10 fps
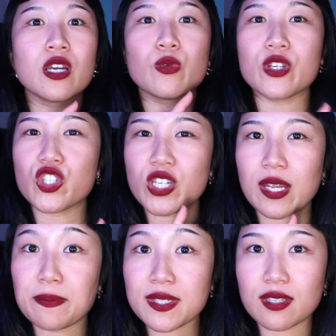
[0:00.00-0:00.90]
with
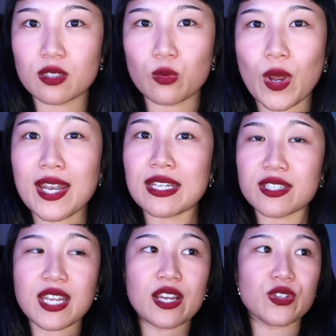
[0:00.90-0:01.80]
shape, silhouette,
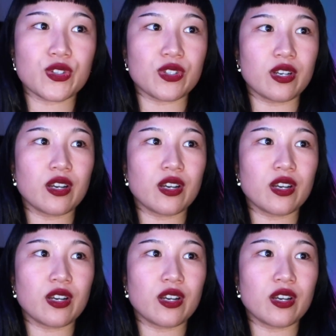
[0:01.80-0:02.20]
and texture.